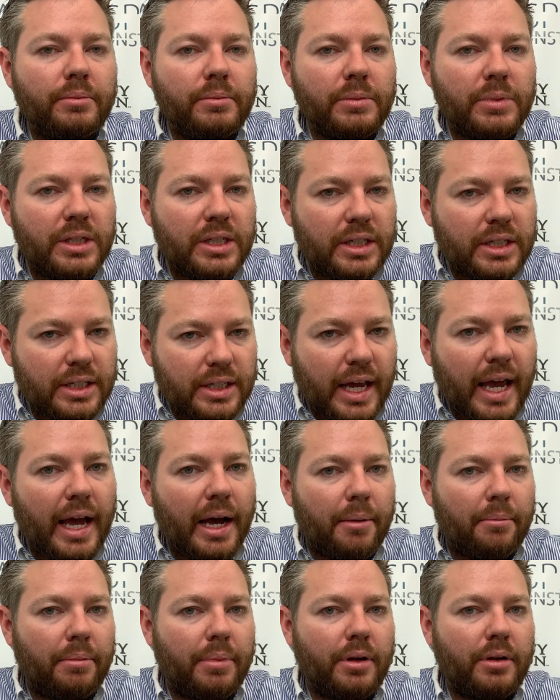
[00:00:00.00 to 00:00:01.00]

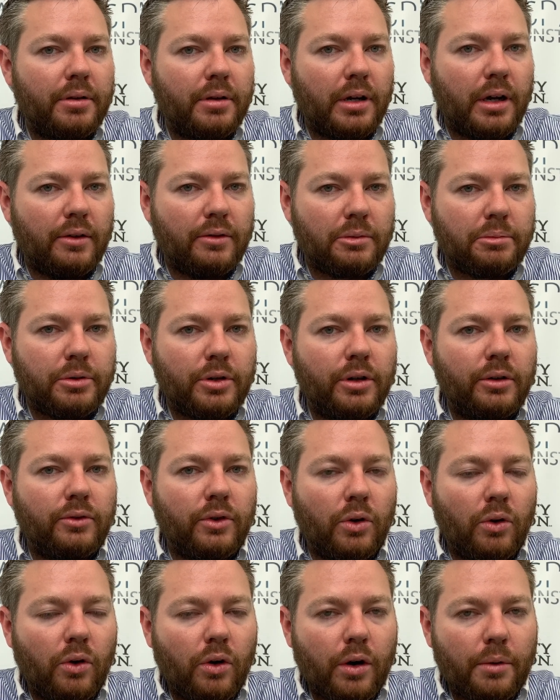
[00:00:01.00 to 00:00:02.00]
stamp of
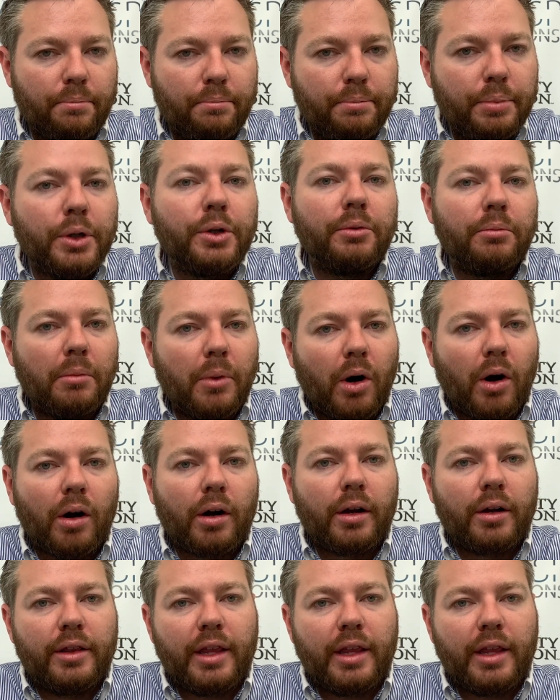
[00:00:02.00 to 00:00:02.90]
approval or boot mark